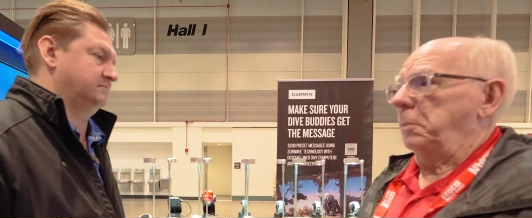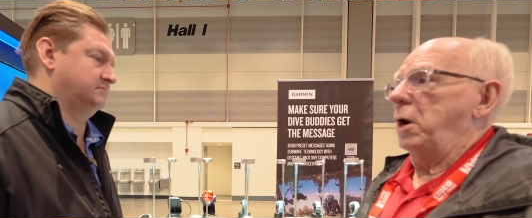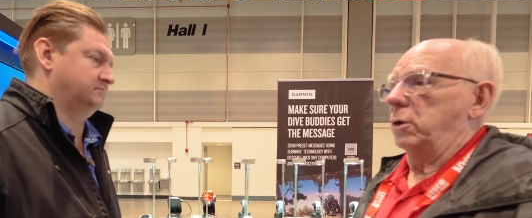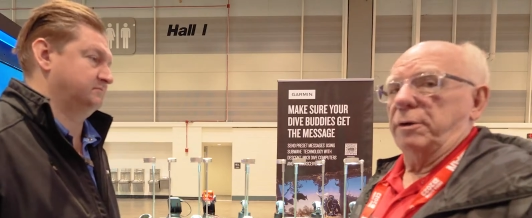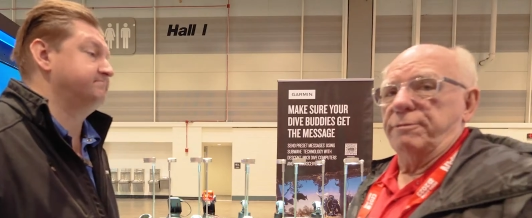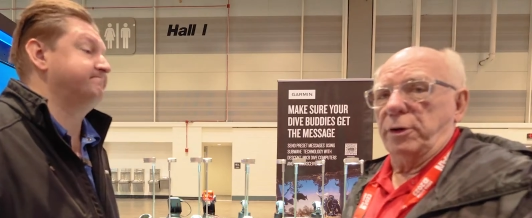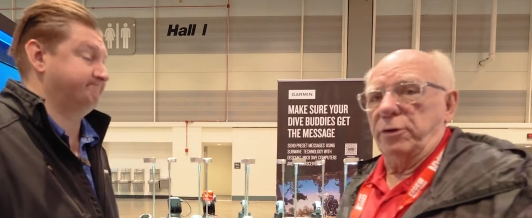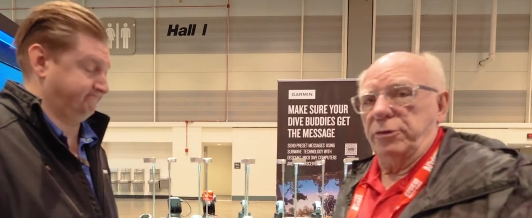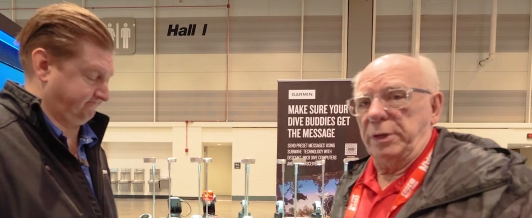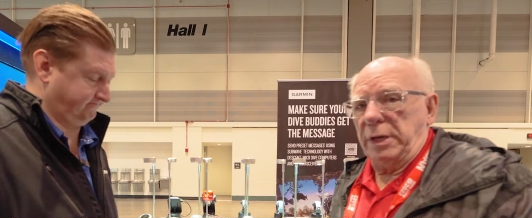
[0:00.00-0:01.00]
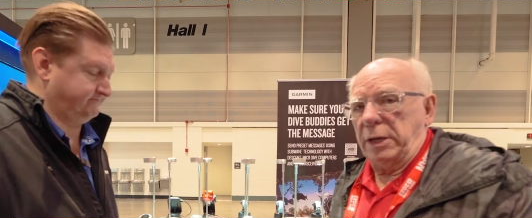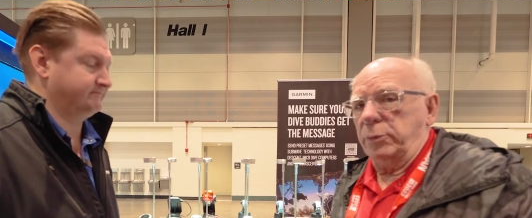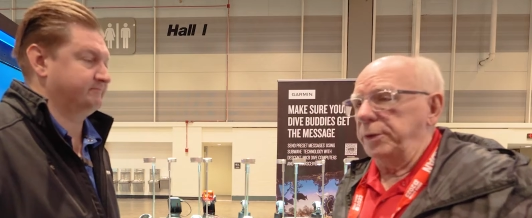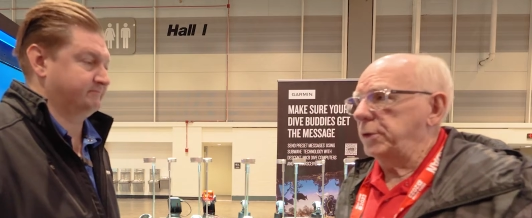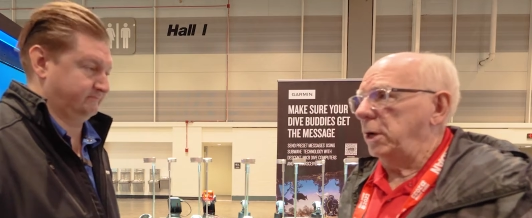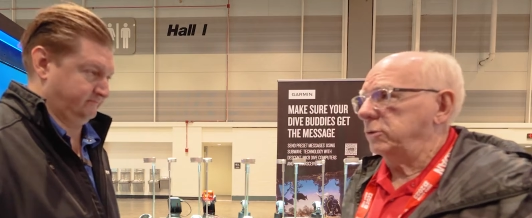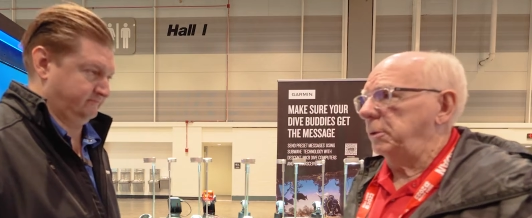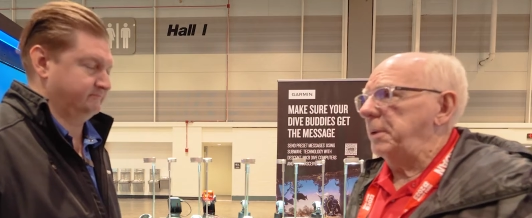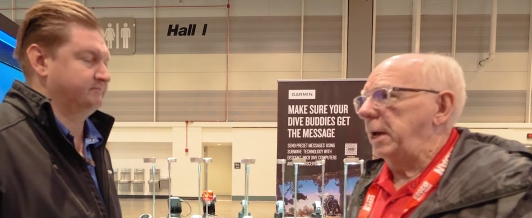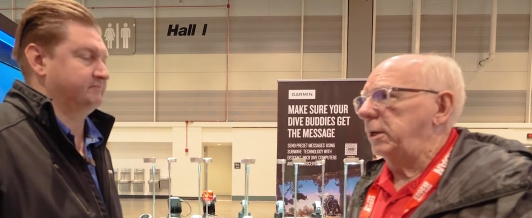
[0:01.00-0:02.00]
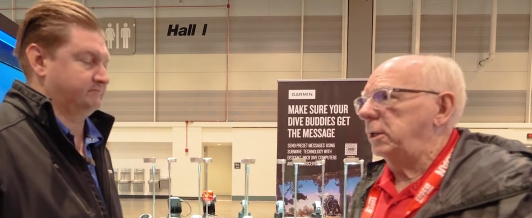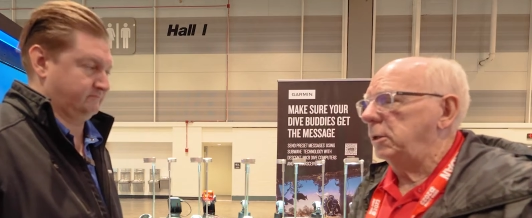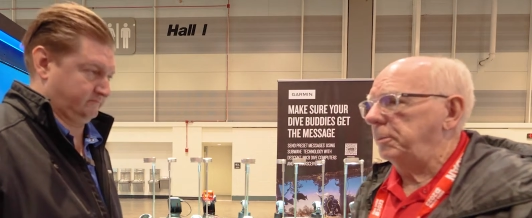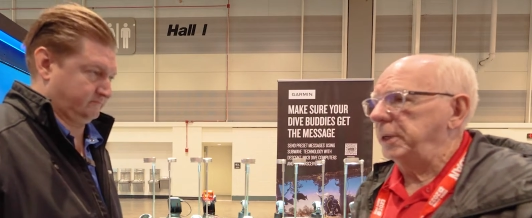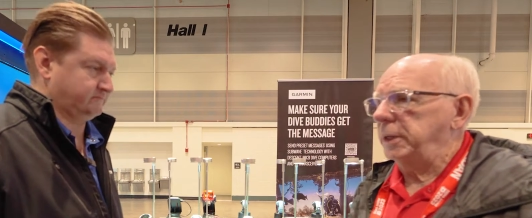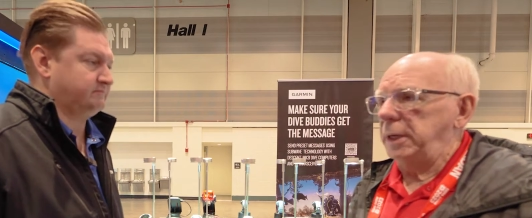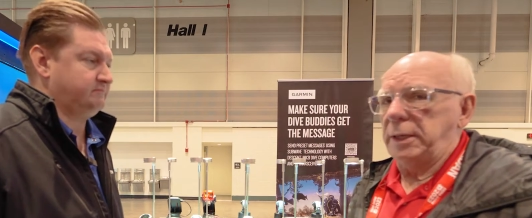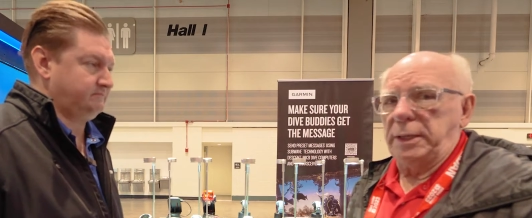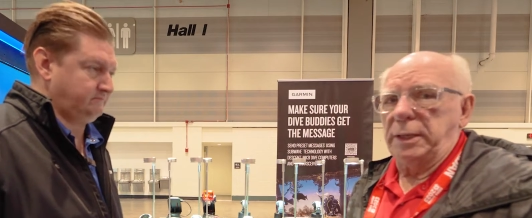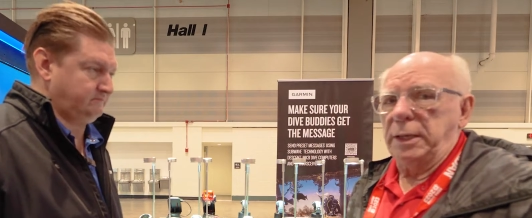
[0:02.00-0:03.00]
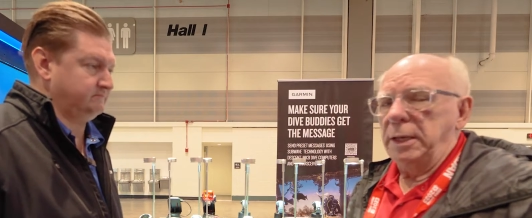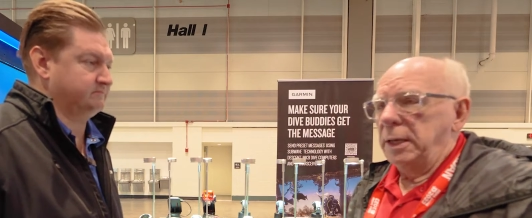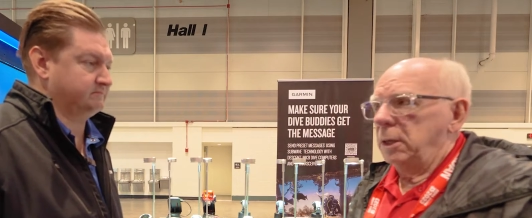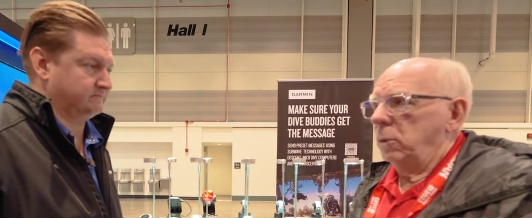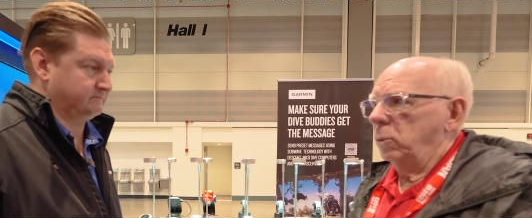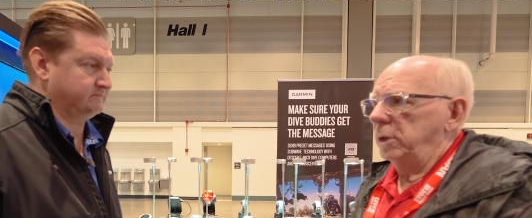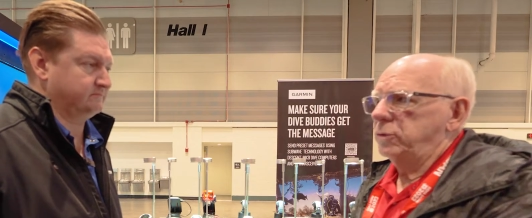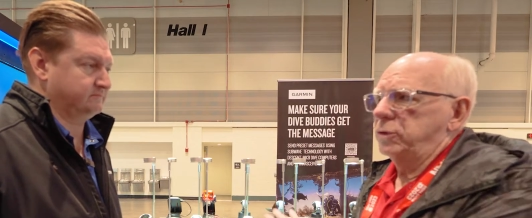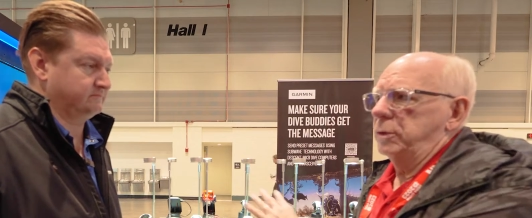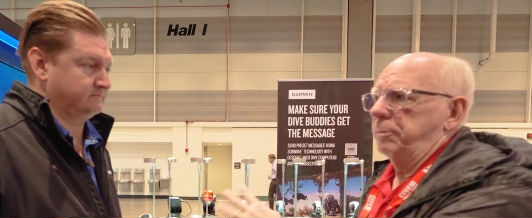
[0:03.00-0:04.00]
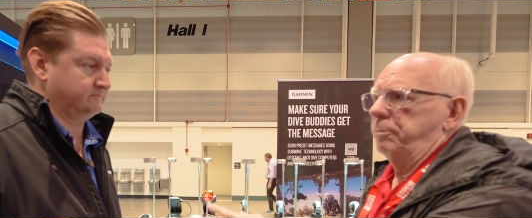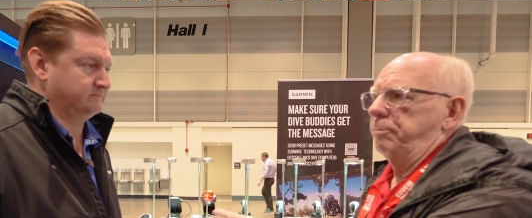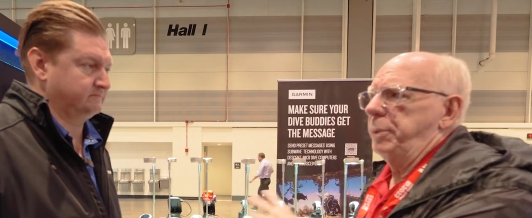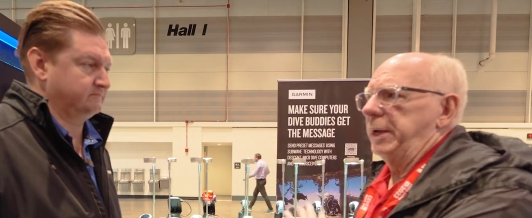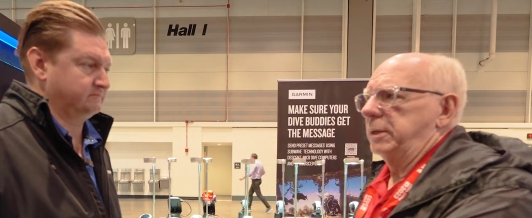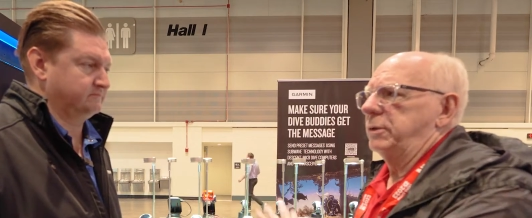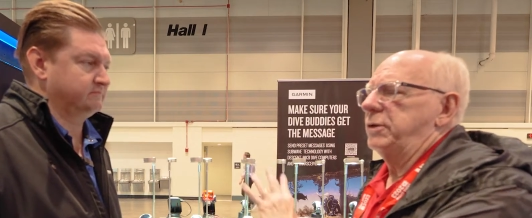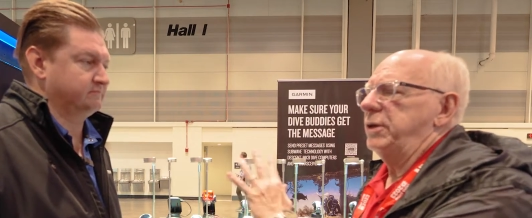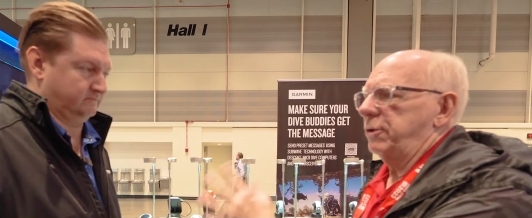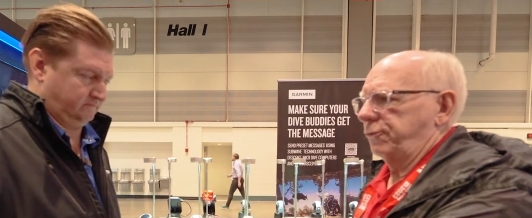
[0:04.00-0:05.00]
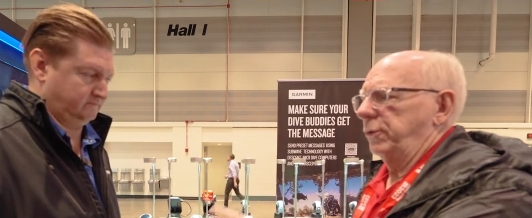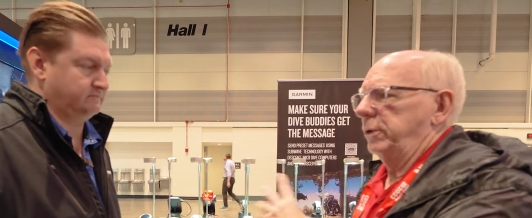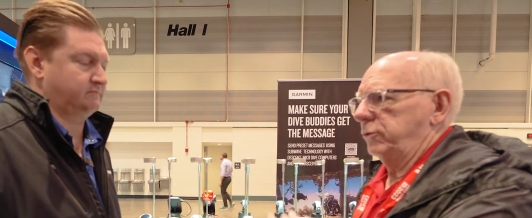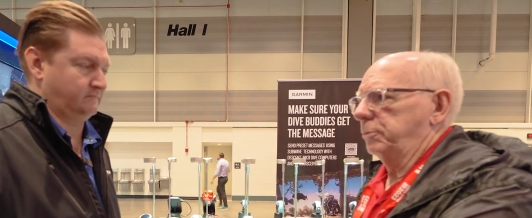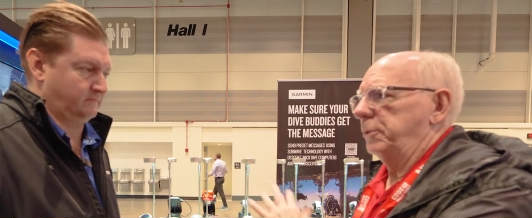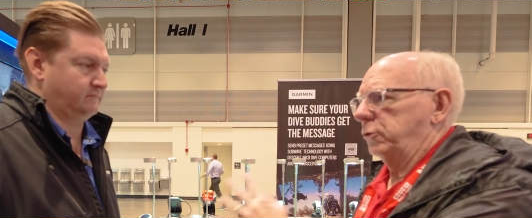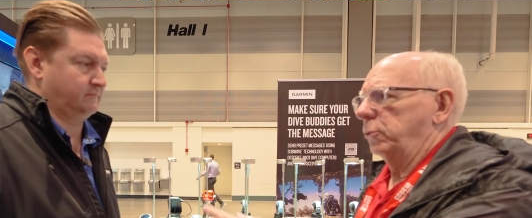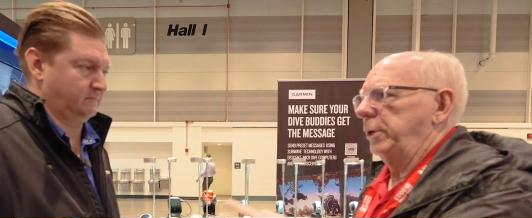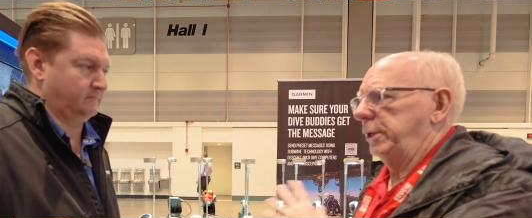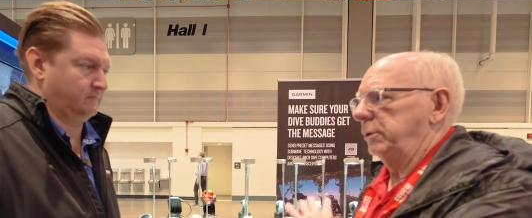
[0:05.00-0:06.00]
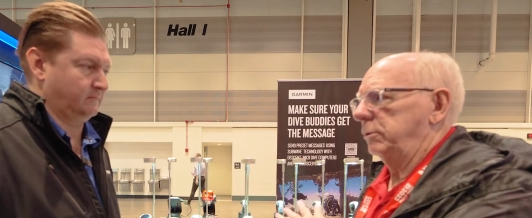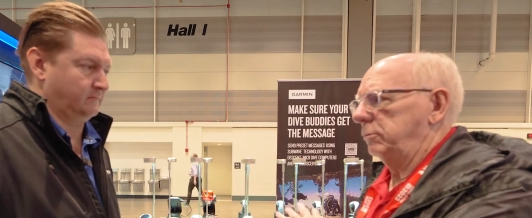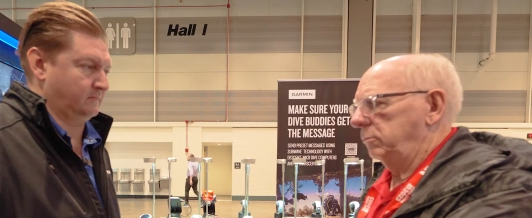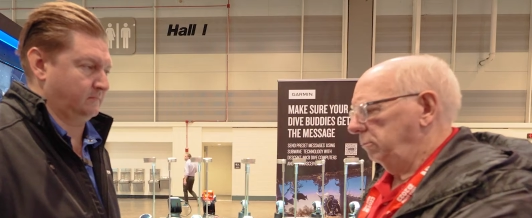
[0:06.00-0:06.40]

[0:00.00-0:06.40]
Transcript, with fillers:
Speaker 1: smaller version, like we talked about in the beginning. What's the big difference between